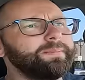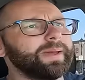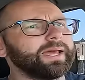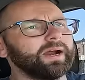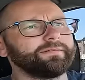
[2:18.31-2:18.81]
be
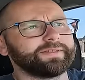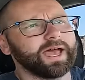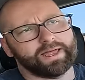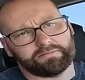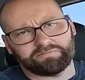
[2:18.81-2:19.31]
big enough
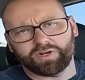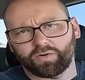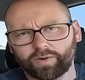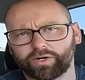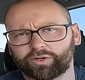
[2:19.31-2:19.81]
that, you
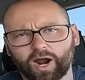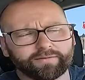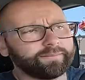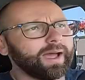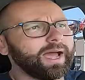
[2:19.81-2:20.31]
know, when you're
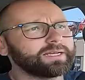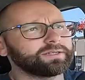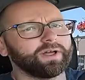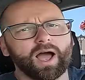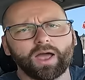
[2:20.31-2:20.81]
driving past
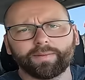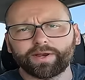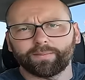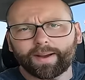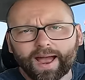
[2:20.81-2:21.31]
on the highway,
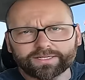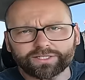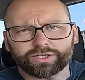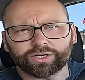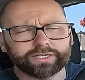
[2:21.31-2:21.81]
your
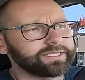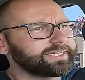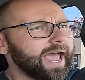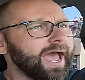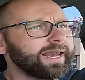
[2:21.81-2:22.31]
passenger can
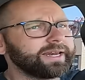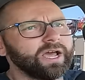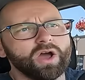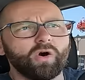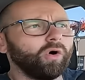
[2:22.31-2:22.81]
scan it,
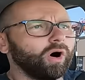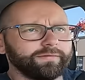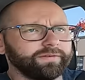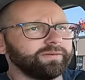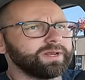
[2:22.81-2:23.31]
or
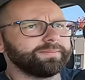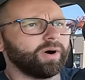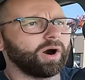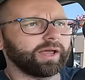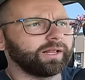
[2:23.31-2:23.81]
if you see me in a
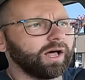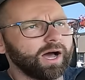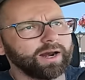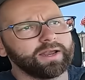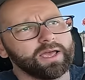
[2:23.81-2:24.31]
parking
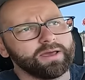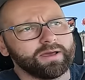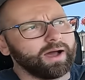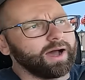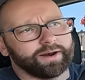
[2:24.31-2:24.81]
lot,
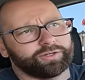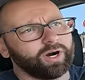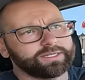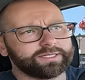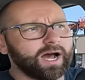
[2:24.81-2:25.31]
uh, at a
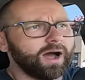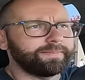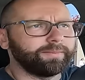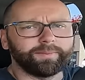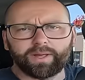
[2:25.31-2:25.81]
truck stop,
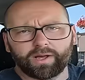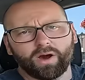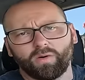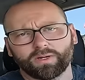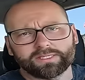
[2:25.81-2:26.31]
people be like,
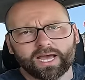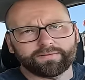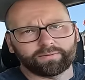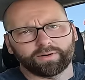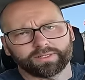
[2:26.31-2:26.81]
oh, what's
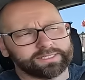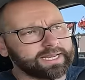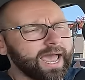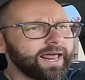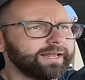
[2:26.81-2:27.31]
that for? They
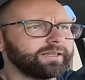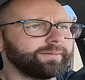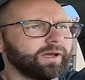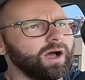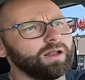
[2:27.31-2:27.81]
scan it and they'll
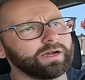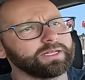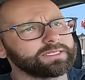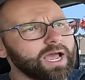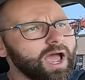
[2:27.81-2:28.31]
be like, oh, look at
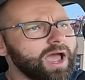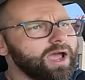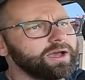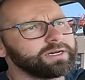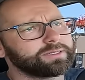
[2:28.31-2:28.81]
this guy.
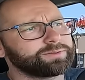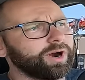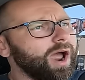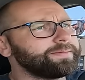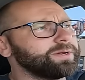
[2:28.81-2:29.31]
I'm going to
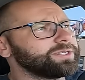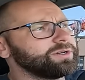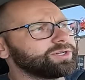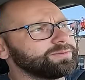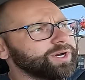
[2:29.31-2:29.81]
subscribe to his
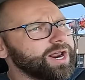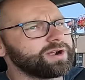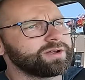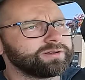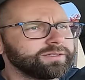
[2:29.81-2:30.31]
YouTube
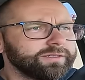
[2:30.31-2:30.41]
channel. I